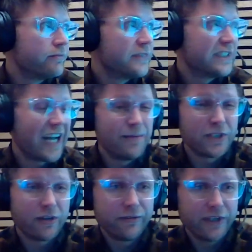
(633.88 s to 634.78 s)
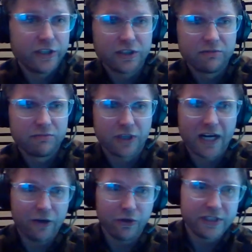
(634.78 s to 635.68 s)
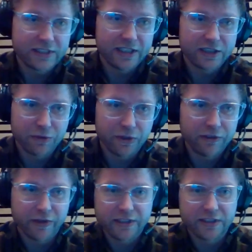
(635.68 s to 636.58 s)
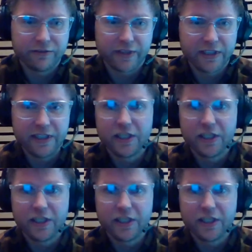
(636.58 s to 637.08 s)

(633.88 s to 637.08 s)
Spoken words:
Time to conversion, so how long it takes to qualify a lead.